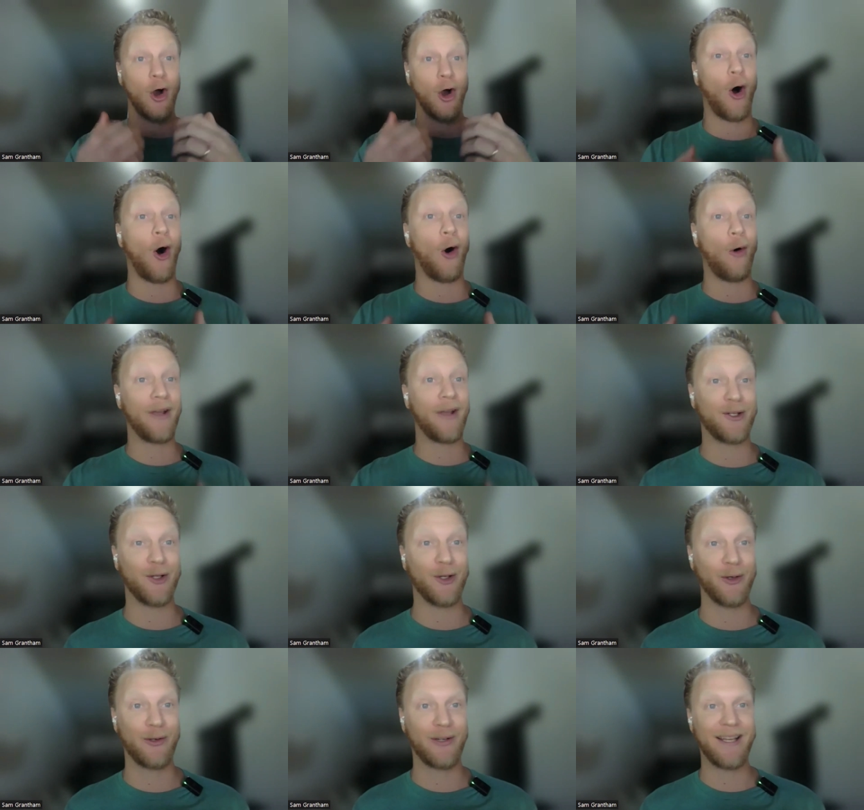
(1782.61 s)
all we
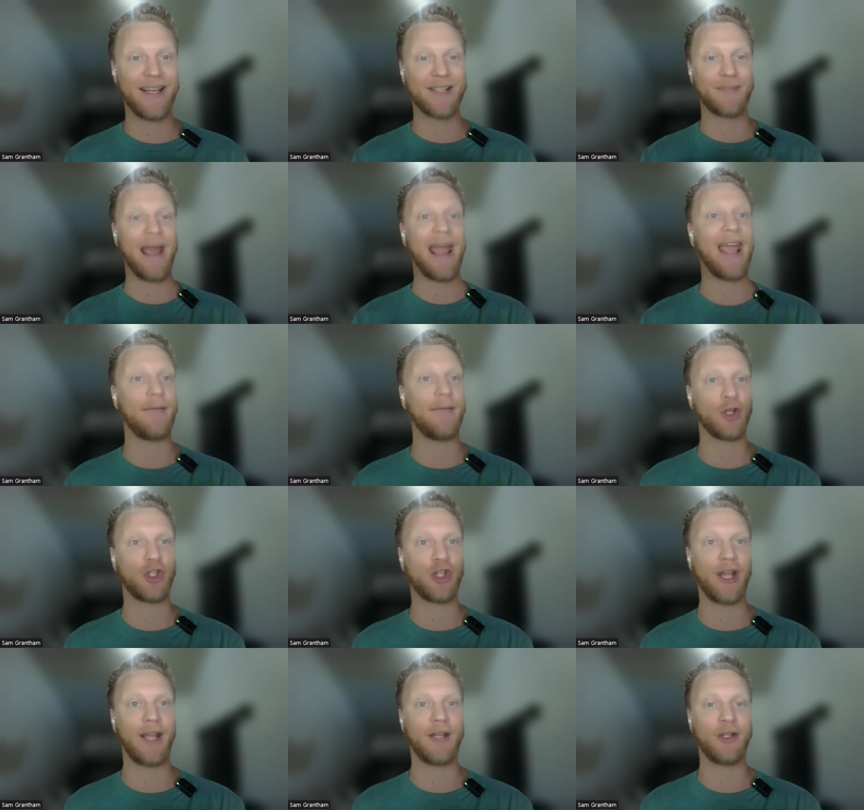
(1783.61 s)
do is behavior
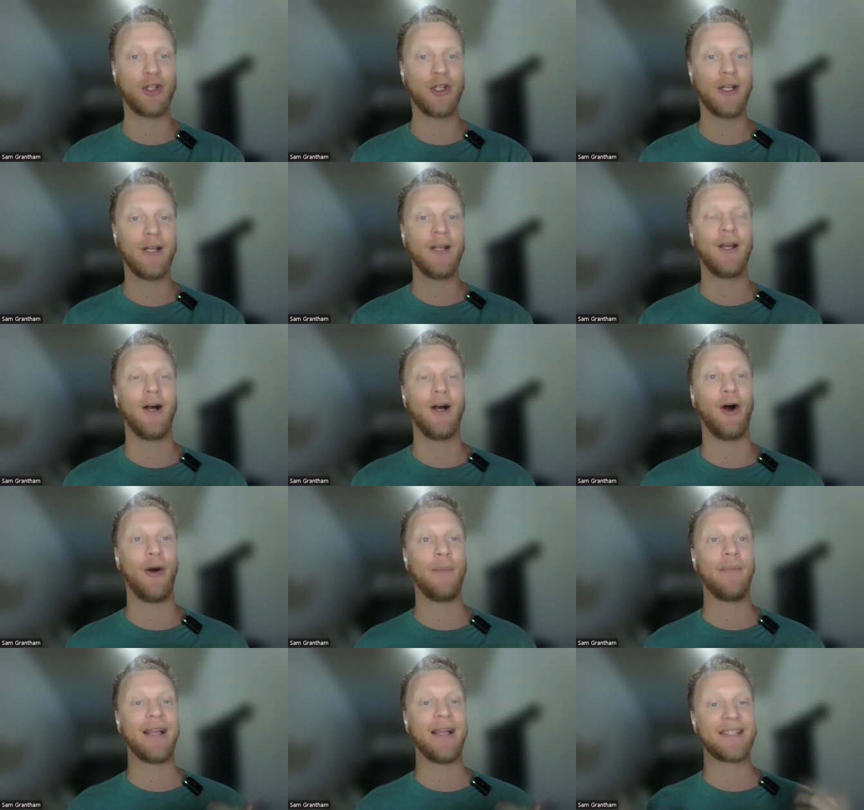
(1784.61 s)
change,
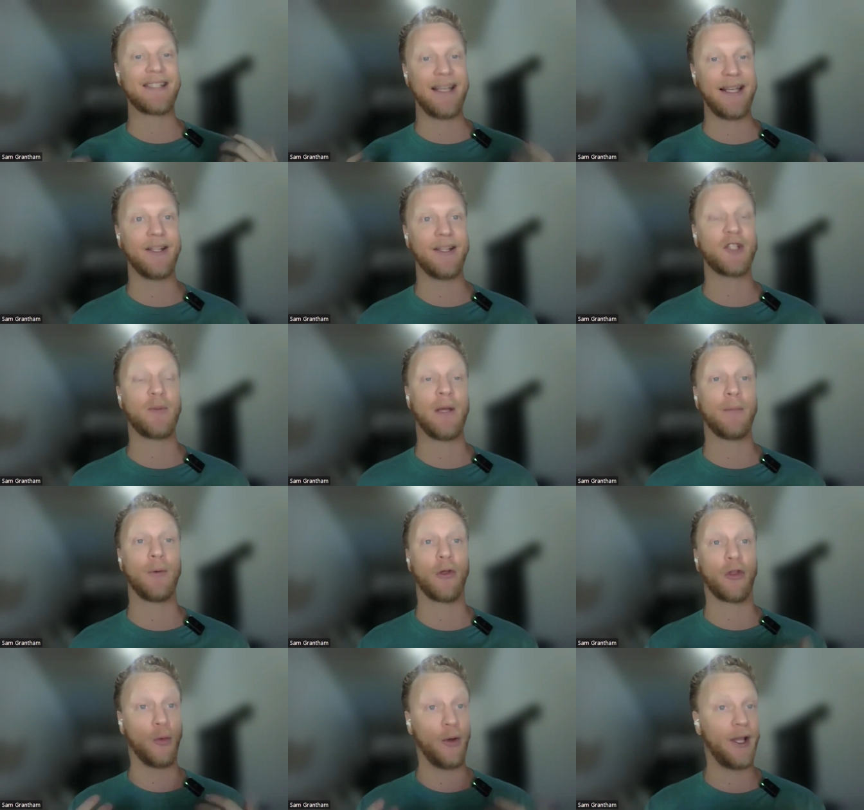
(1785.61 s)
and seeing these
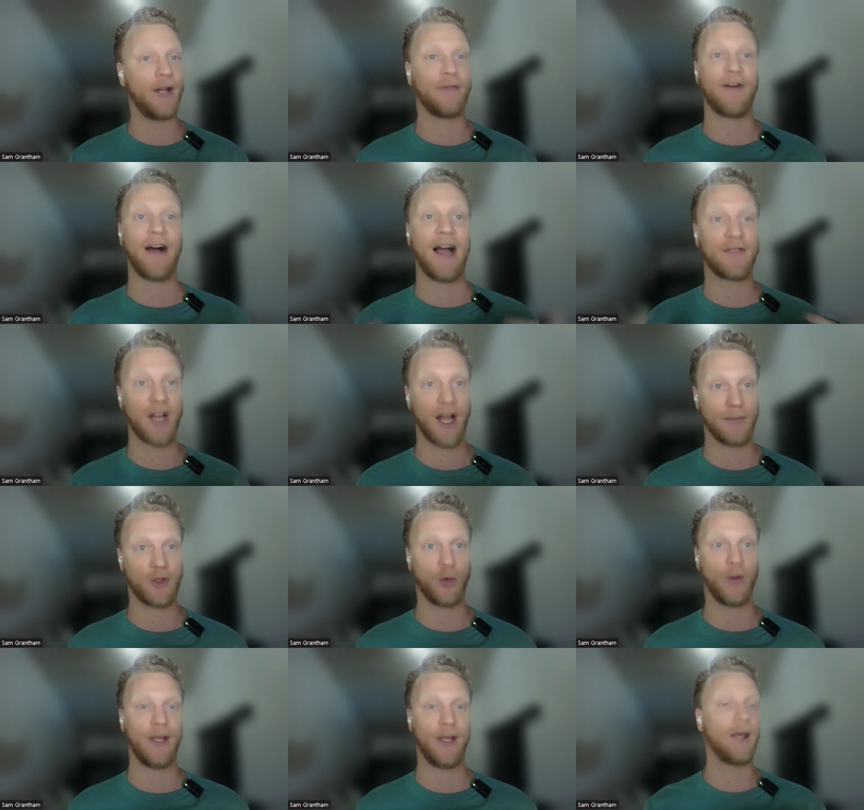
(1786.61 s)
people 3 to 5 times
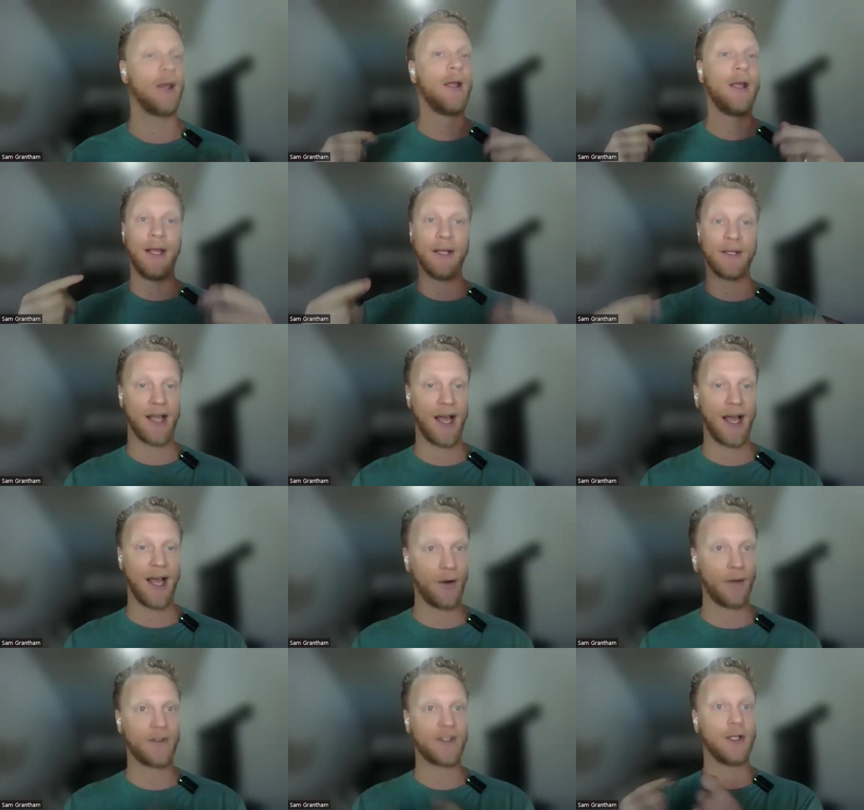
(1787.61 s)
a week inside
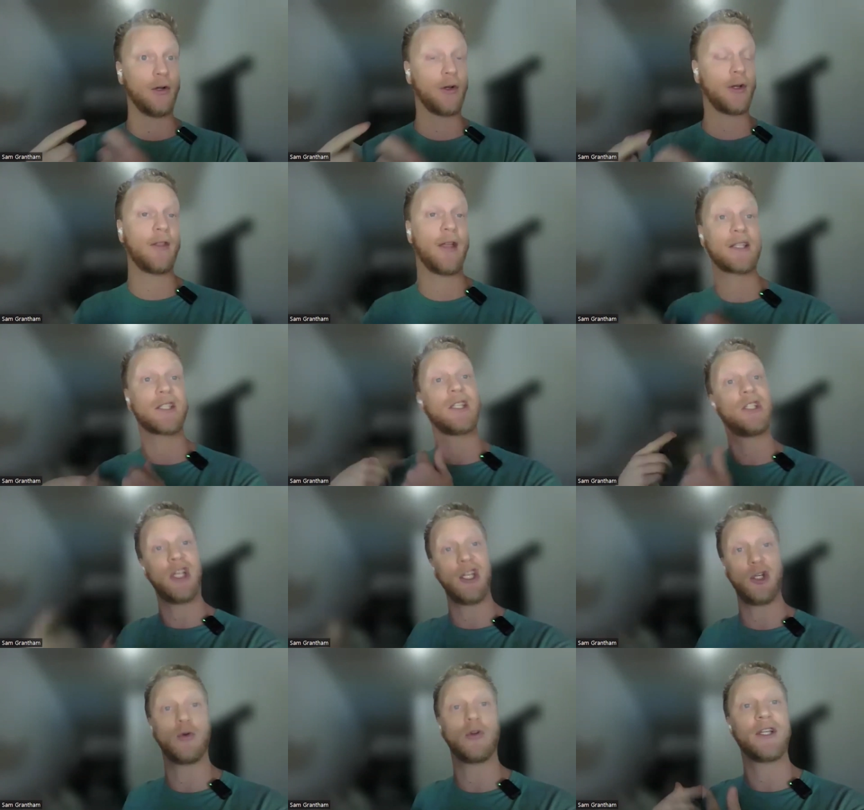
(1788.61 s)
of our facility that's
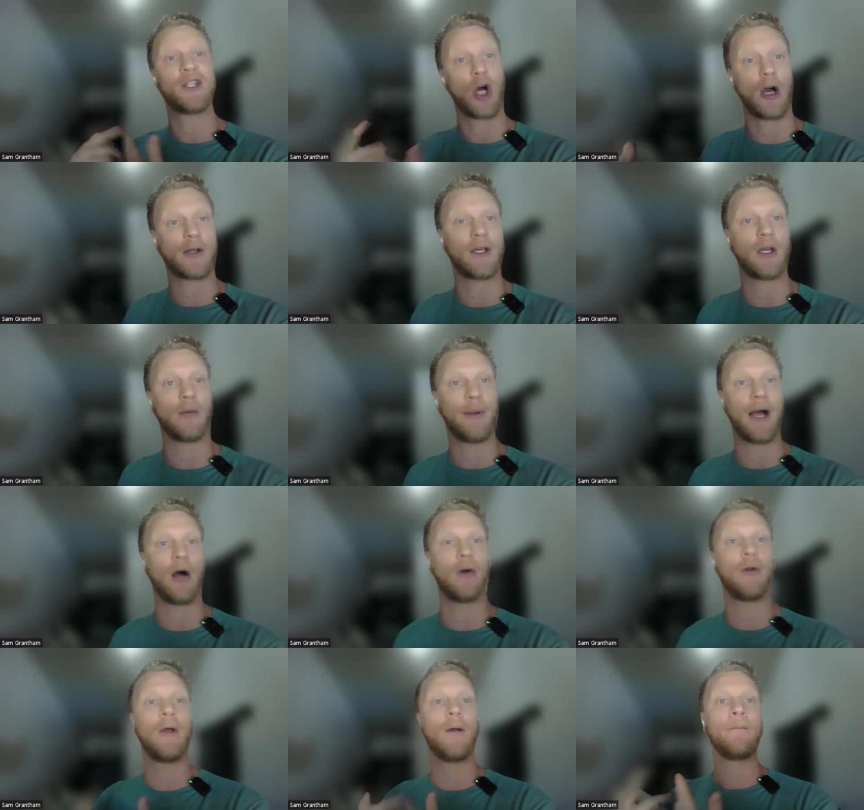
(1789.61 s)
continually talking
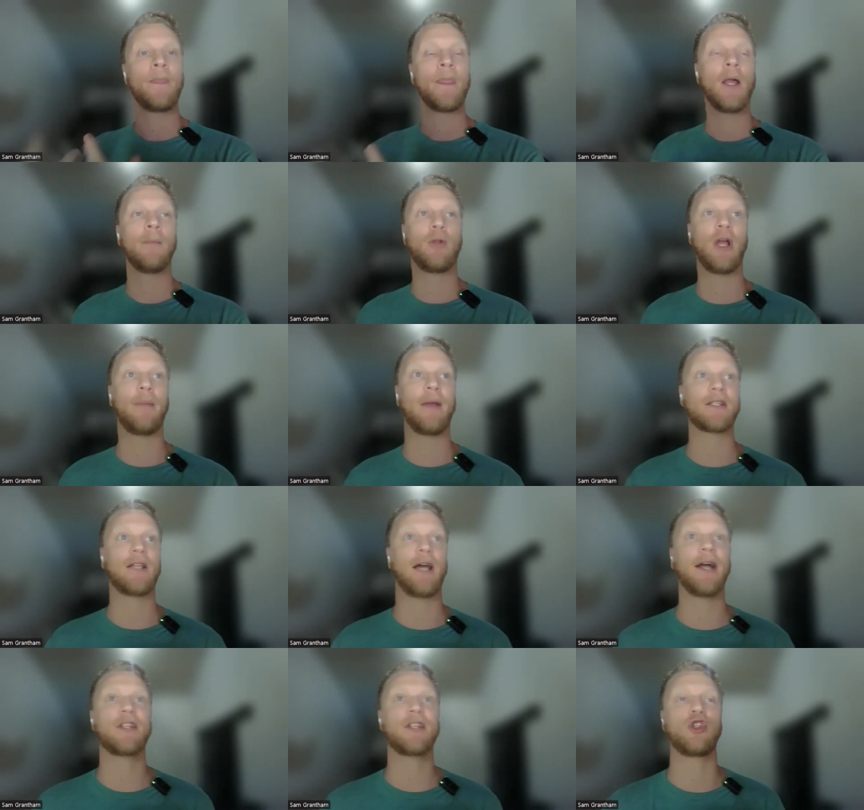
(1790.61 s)
about plant-based
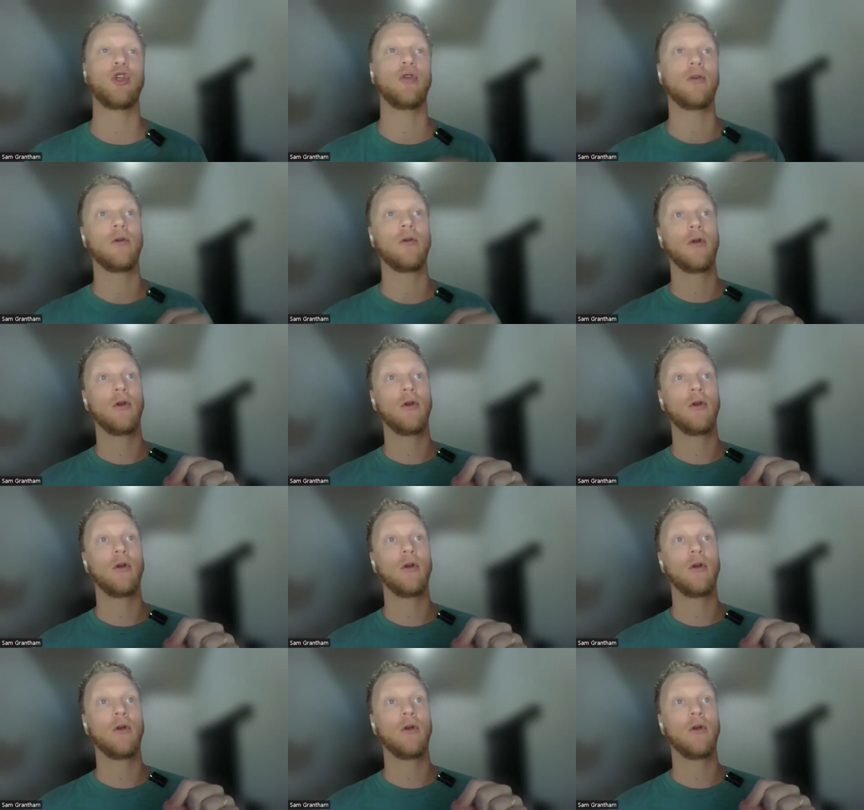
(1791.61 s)
diets, do